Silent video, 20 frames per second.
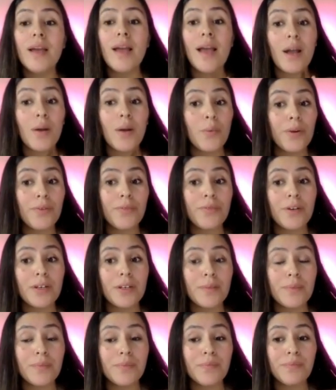
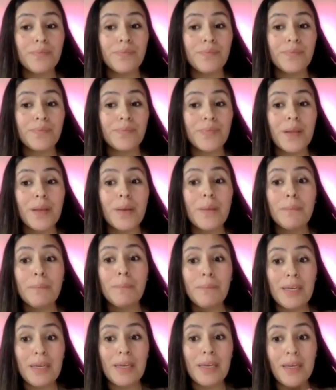However,
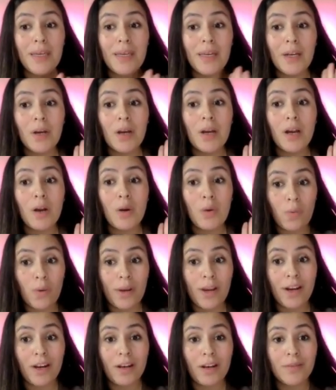be
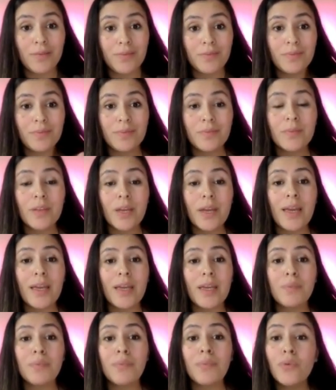aware,
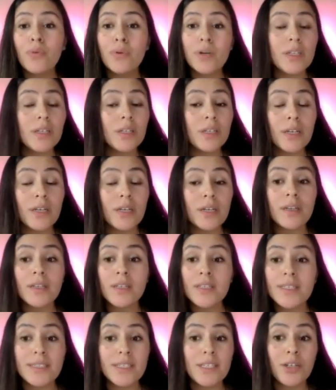okay? Important
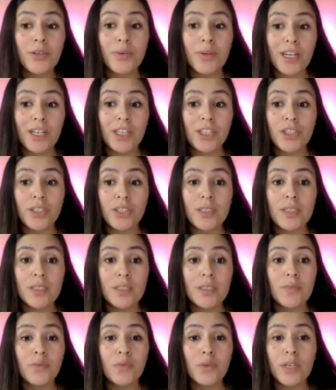
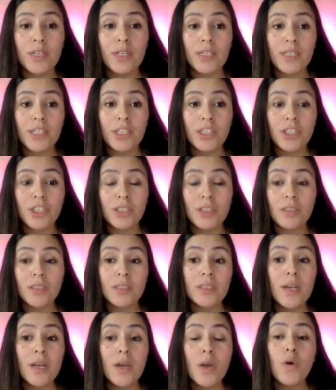considerations for
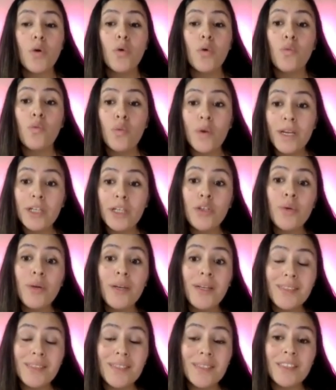clinicians when you
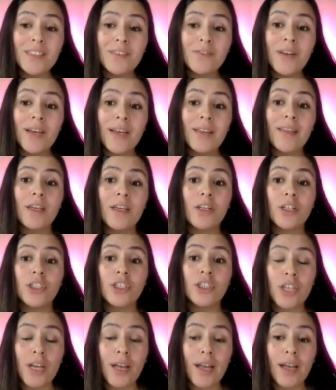identify that your
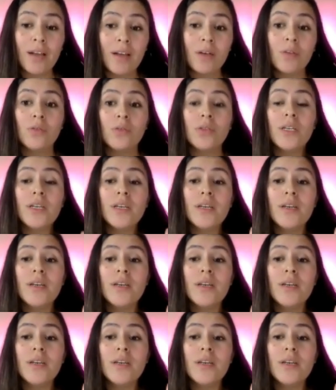child